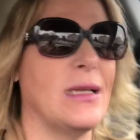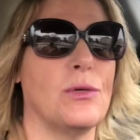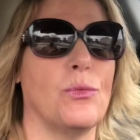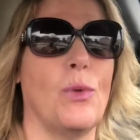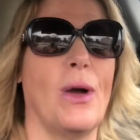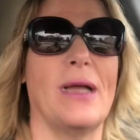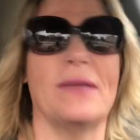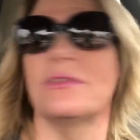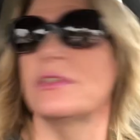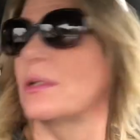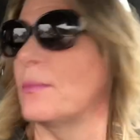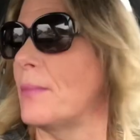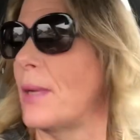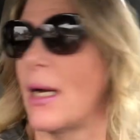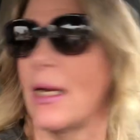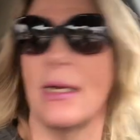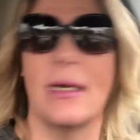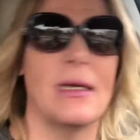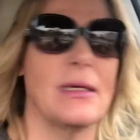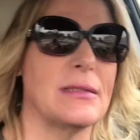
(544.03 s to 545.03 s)
wave
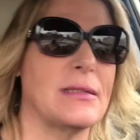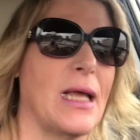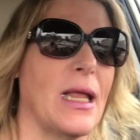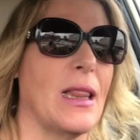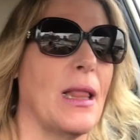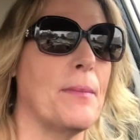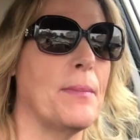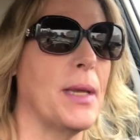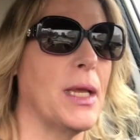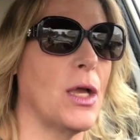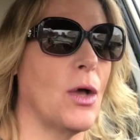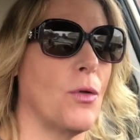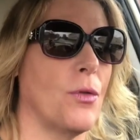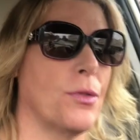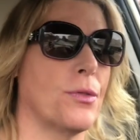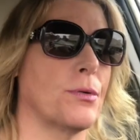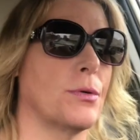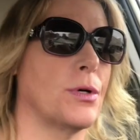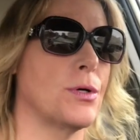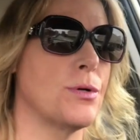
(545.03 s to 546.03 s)
somebody because they let me go
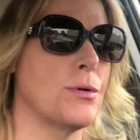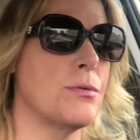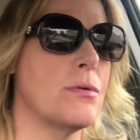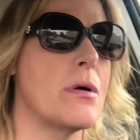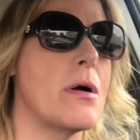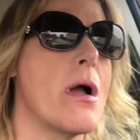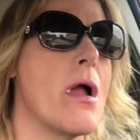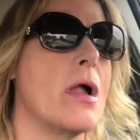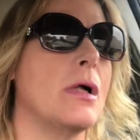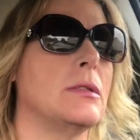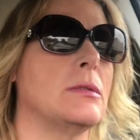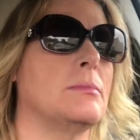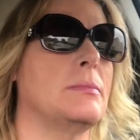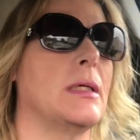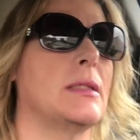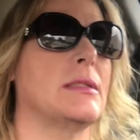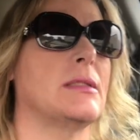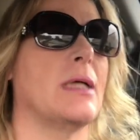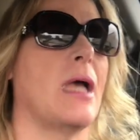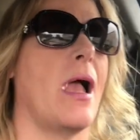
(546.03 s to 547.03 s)
through.
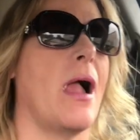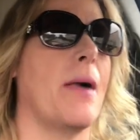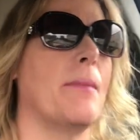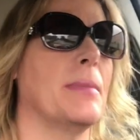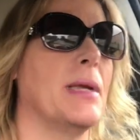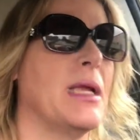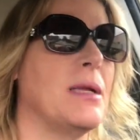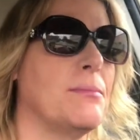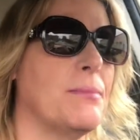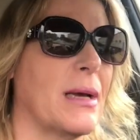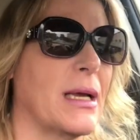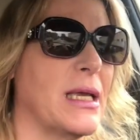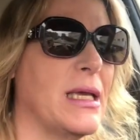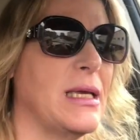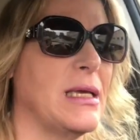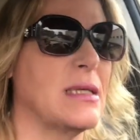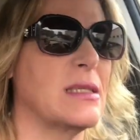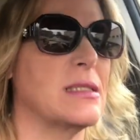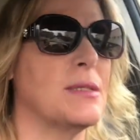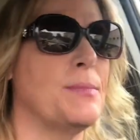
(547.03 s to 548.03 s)
But I'm getting my
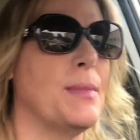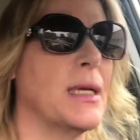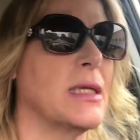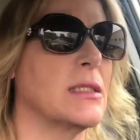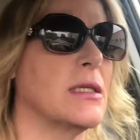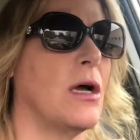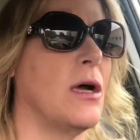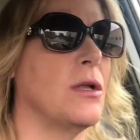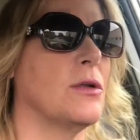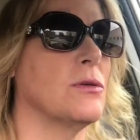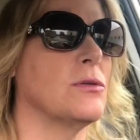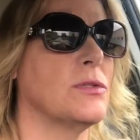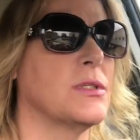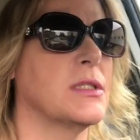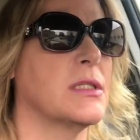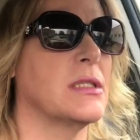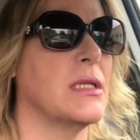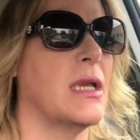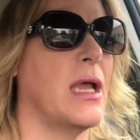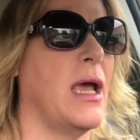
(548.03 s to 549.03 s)
kids McDonald's
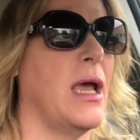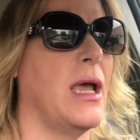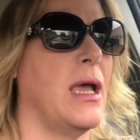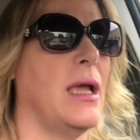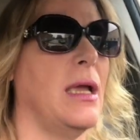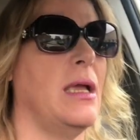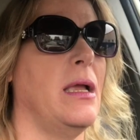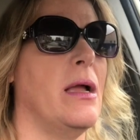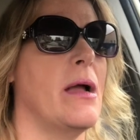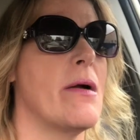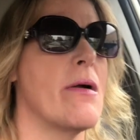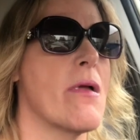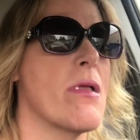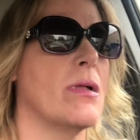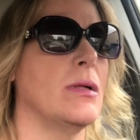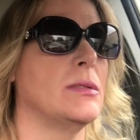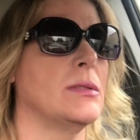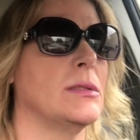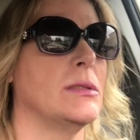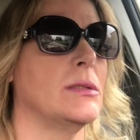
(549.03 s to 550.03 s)
today.
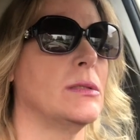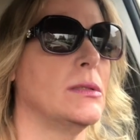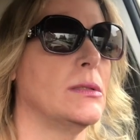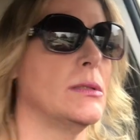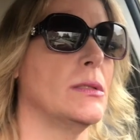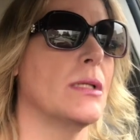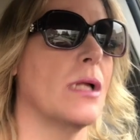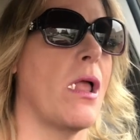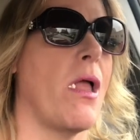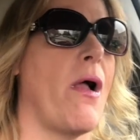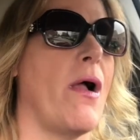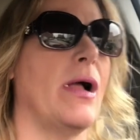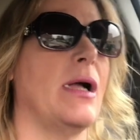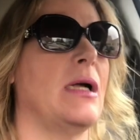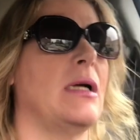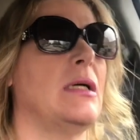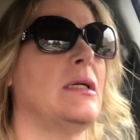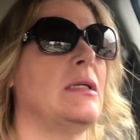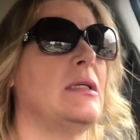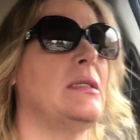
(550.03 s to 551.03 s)

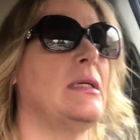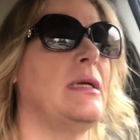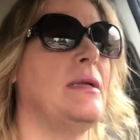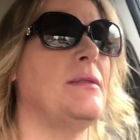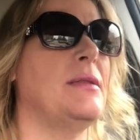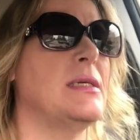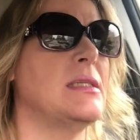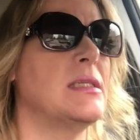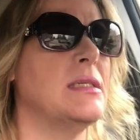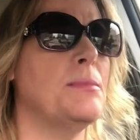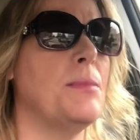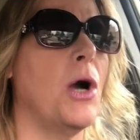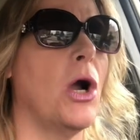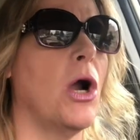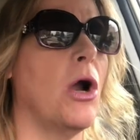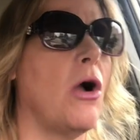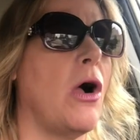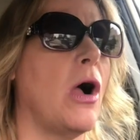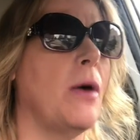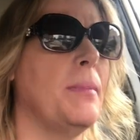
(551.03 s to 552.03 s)
And then
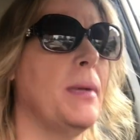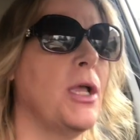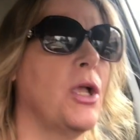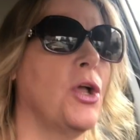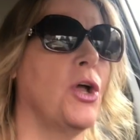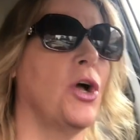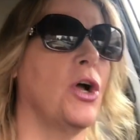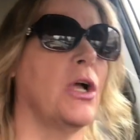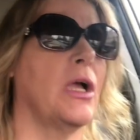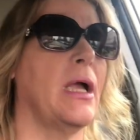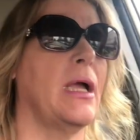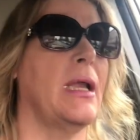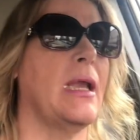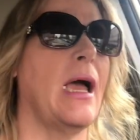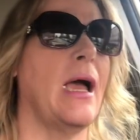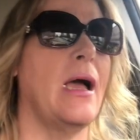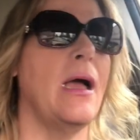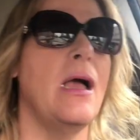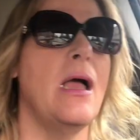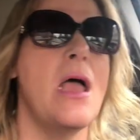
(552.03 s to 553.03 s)
tomorrow I'll be cooking.
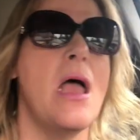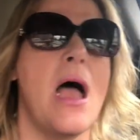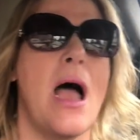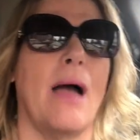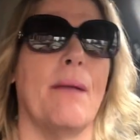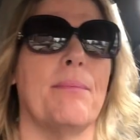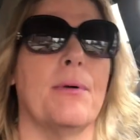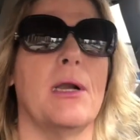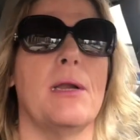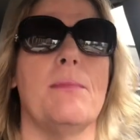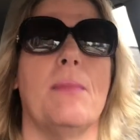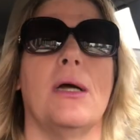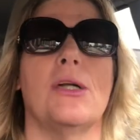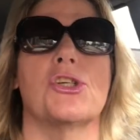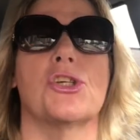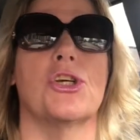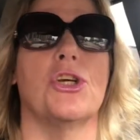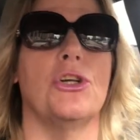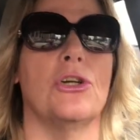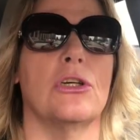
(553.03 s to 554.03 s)
I pretty
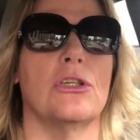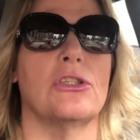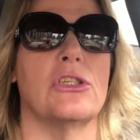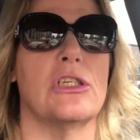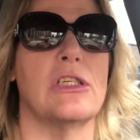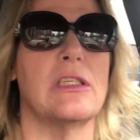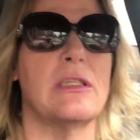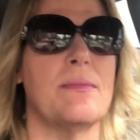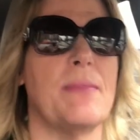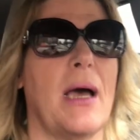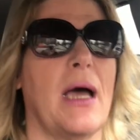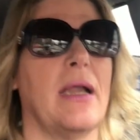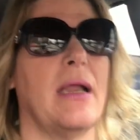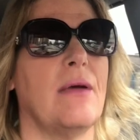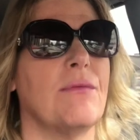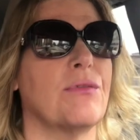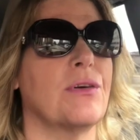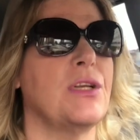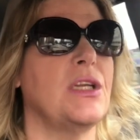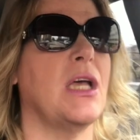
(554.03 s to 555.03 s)
much cook just about
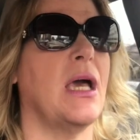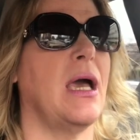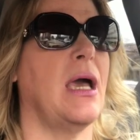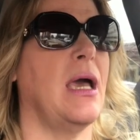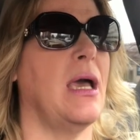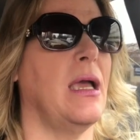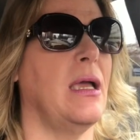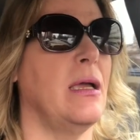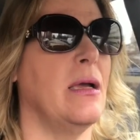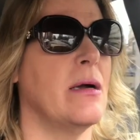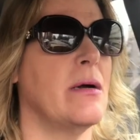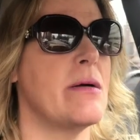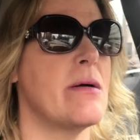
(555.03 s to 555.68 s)
every day.